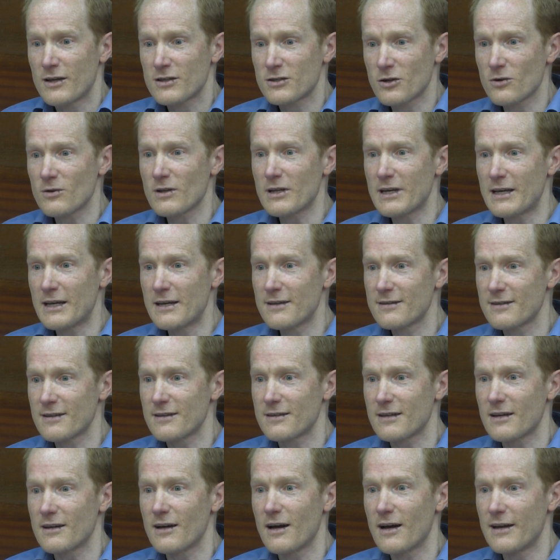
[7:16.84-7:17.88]
certainly
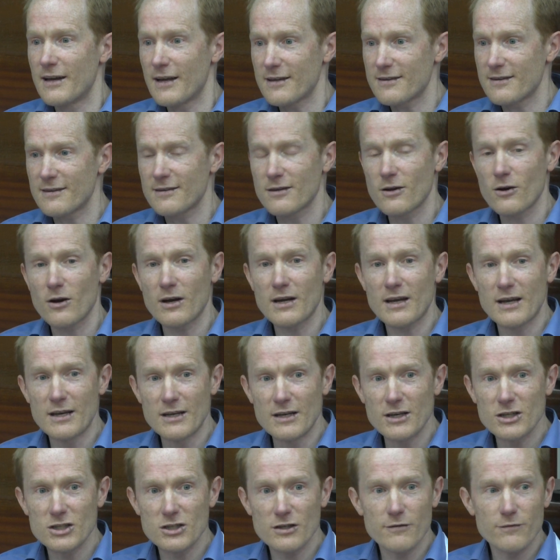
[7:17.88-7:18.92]
isn't a necessary
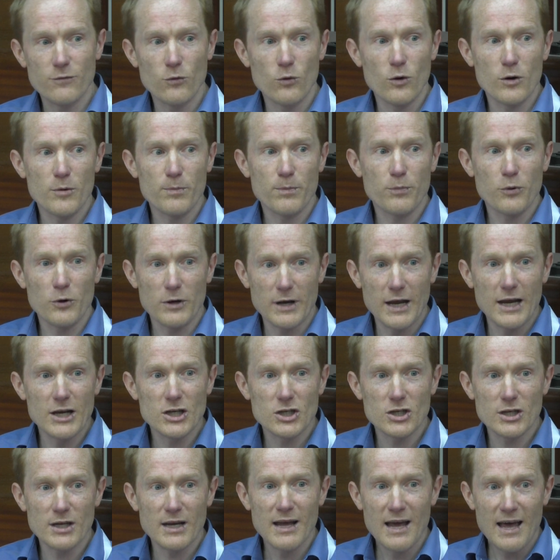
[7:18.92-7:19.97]
condition for
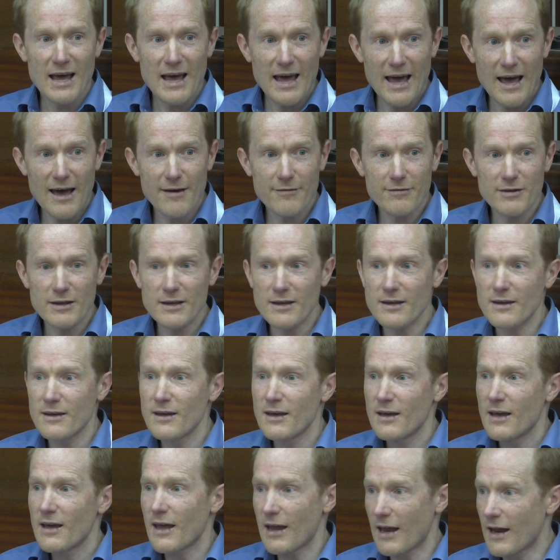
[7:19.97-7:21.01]
predation having
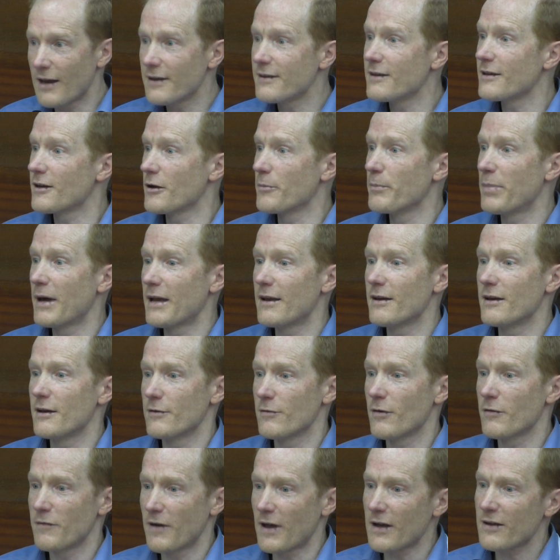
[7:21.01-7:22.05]
anti-competitive
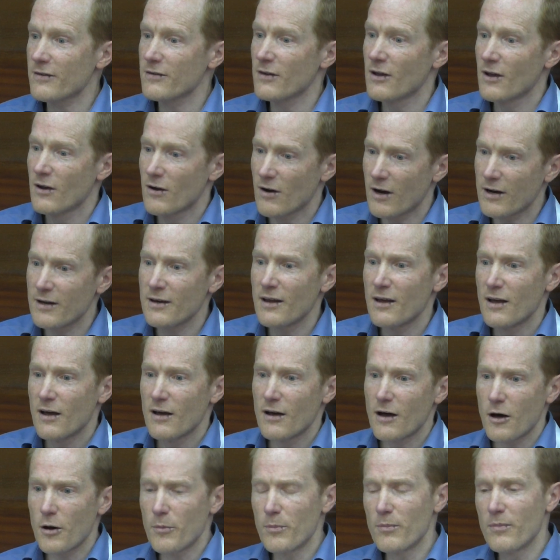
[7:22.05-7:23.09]
effects, right?
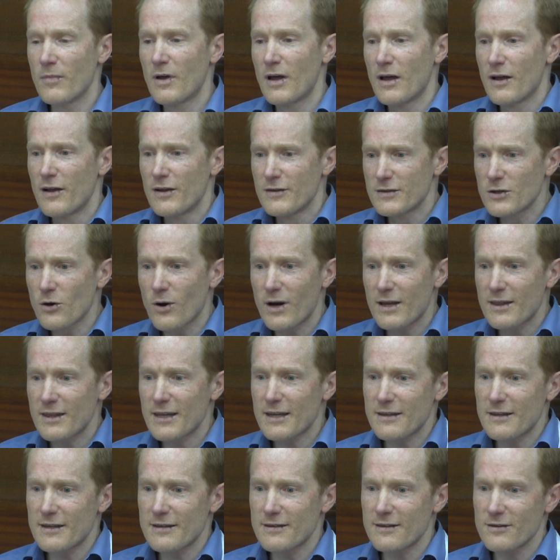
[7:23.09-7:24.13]
So I
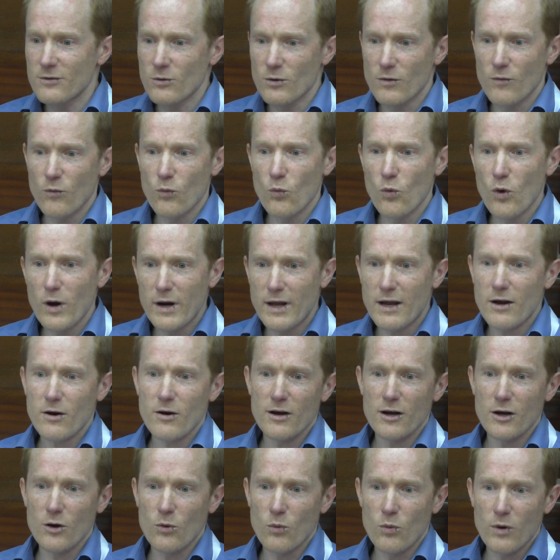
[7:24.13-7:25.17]
think this is sort of one
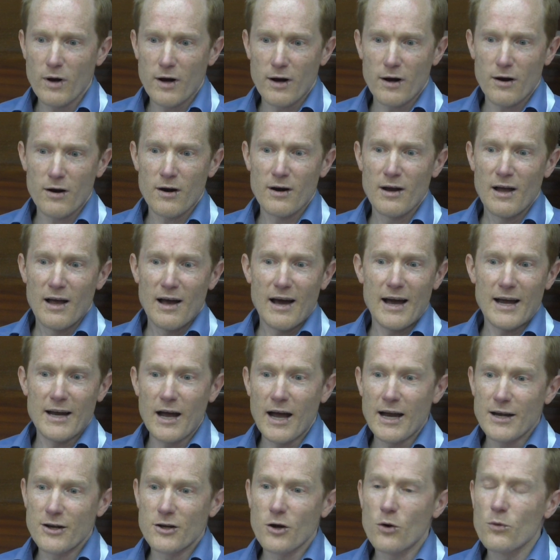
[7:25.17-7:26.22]
area where
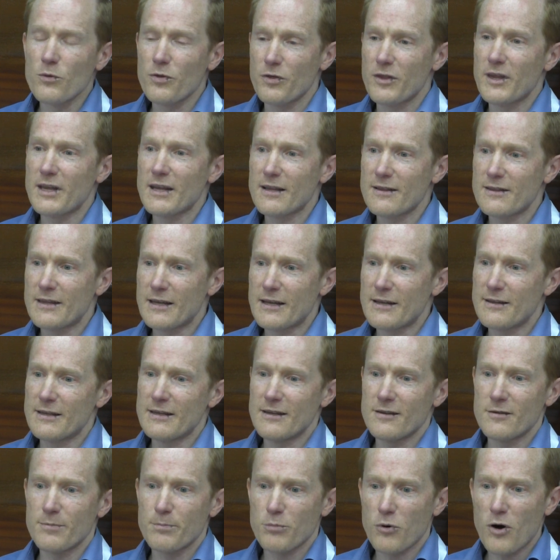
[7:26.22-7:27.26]
I don't think that
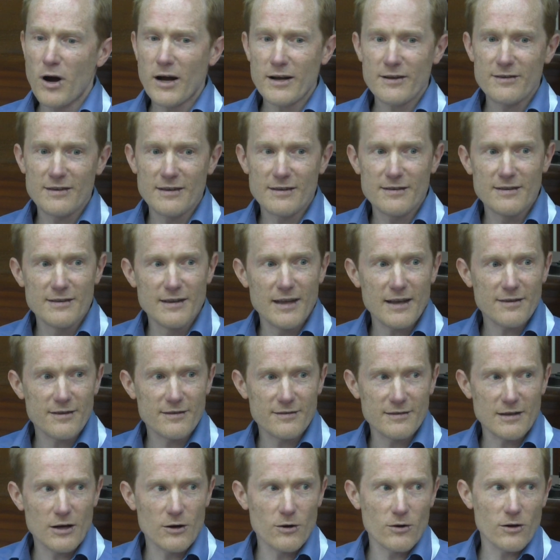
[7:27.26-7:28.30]
these proxies
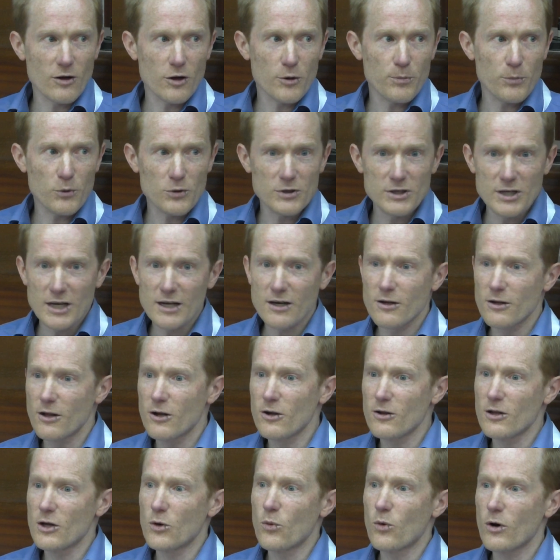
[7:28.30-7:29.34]
necessarily or
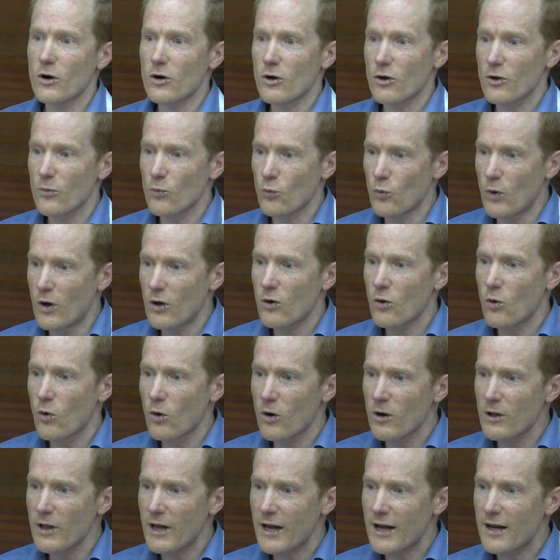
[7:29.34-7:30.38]
particularly were well
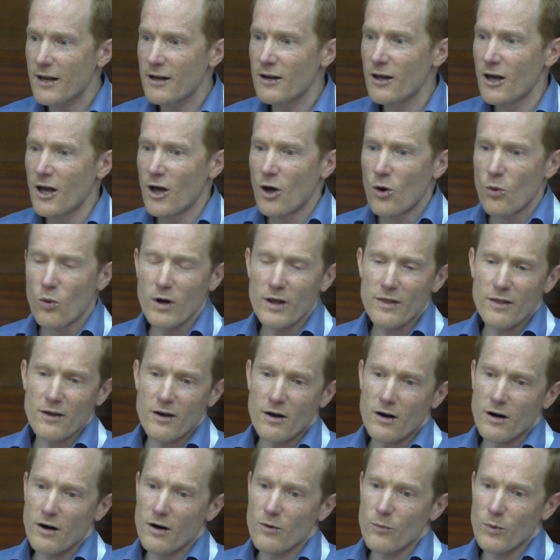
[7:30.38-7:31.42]
correlated with
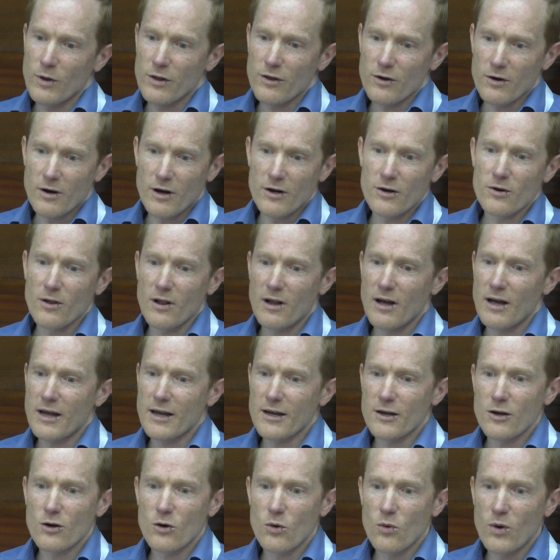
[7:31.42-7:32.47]
our
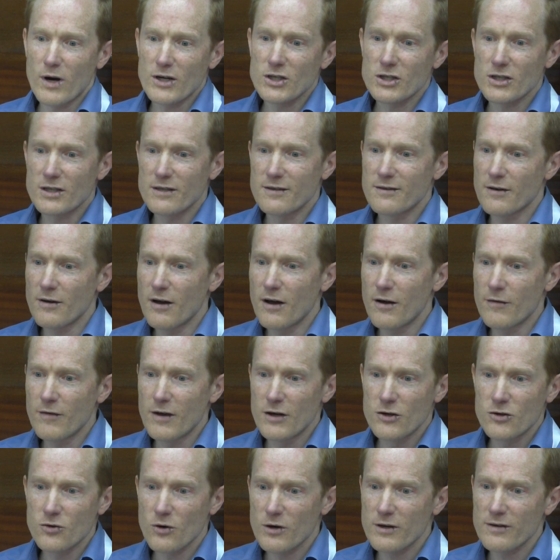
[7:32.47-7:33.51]
underlying questions of
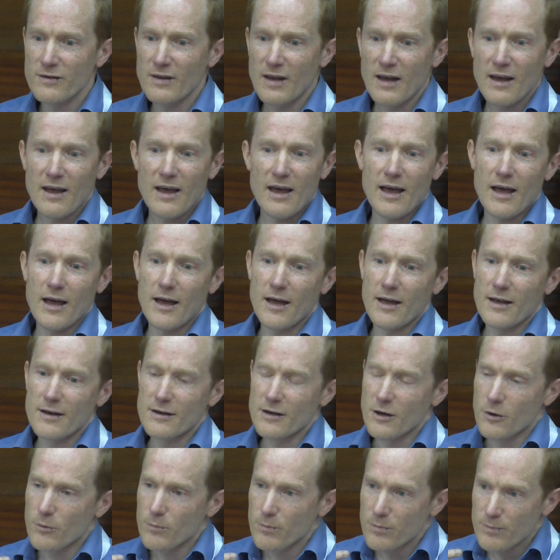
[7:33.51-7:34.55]
interest, and
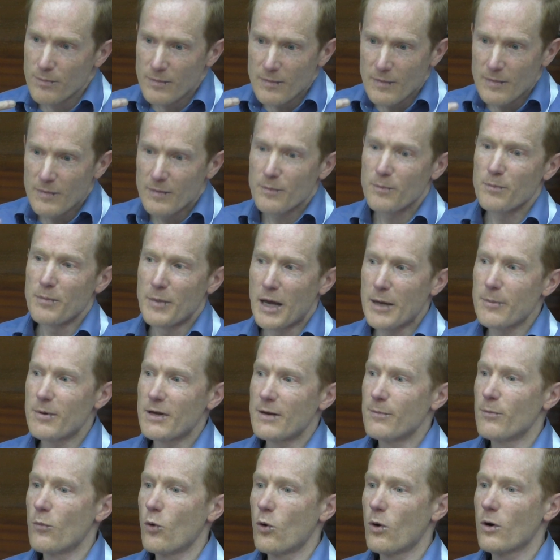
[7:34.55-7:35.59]

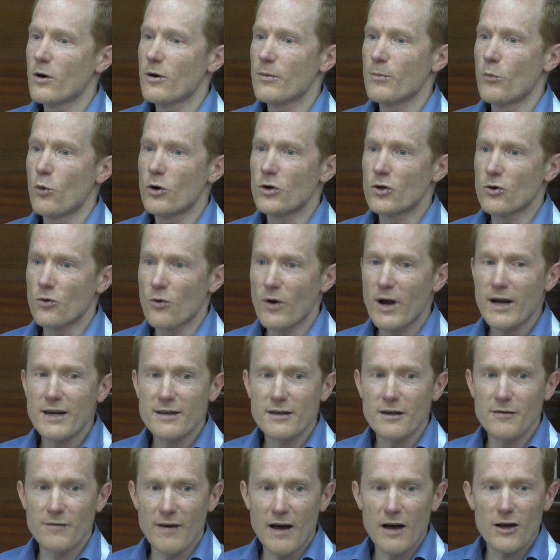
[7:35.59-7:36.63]
maybe more
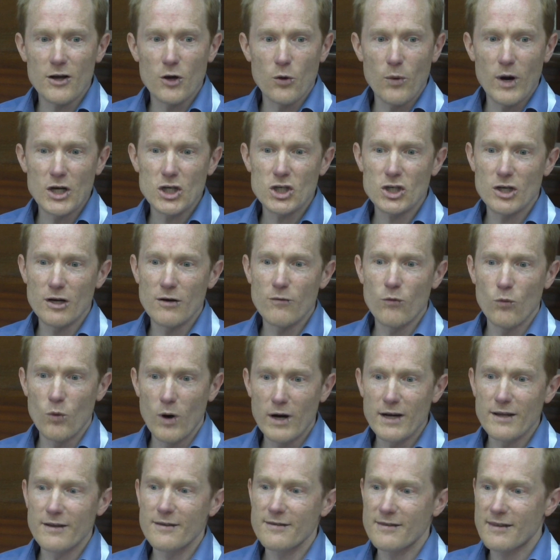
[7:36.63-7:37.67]
direct evaluation of
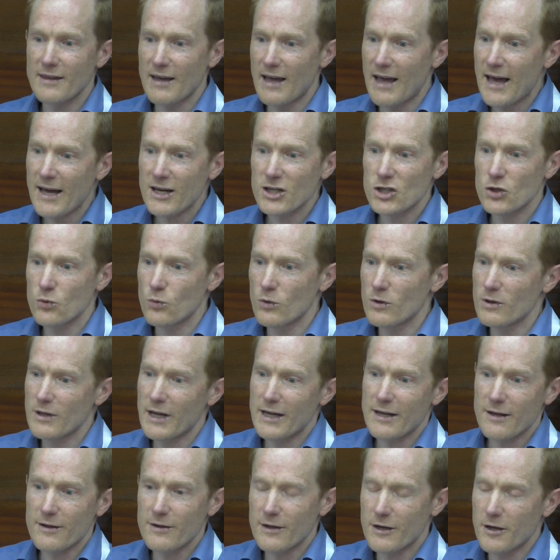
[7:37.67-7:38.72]
what is the actual
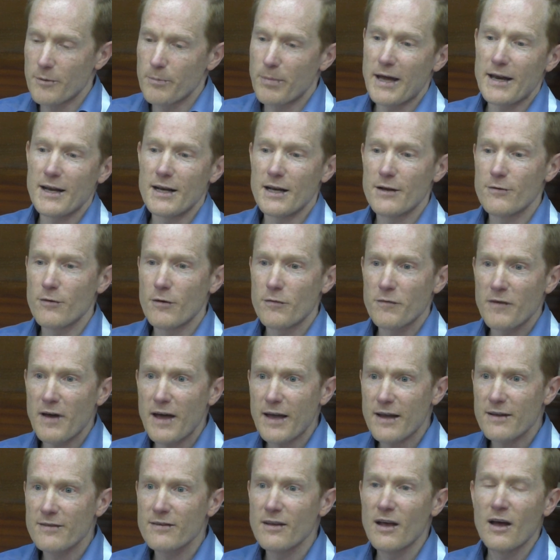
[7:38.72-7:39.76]
likely competitive
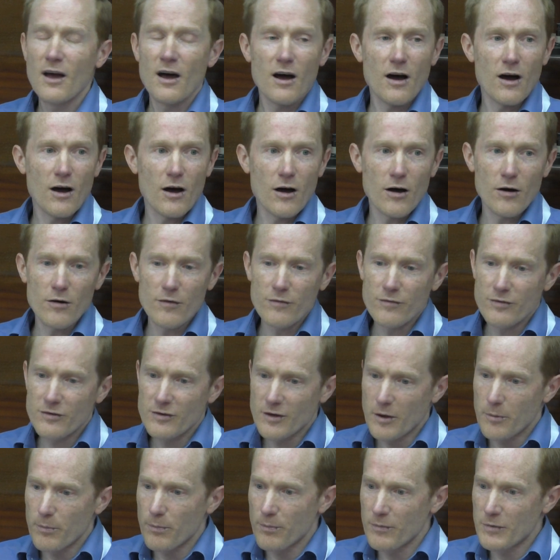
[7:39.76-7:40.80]
effects of
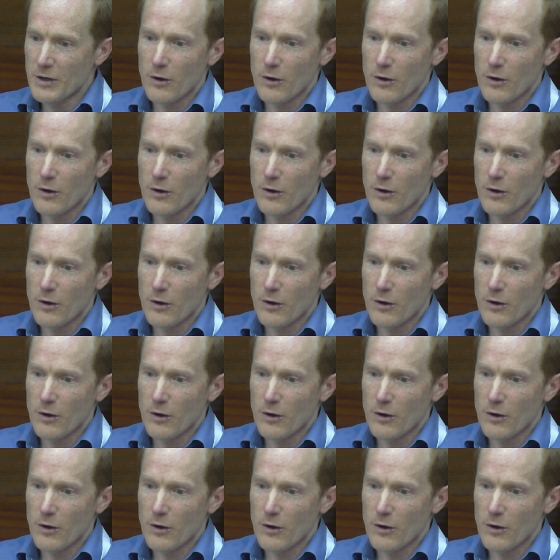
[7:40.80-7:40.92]
some,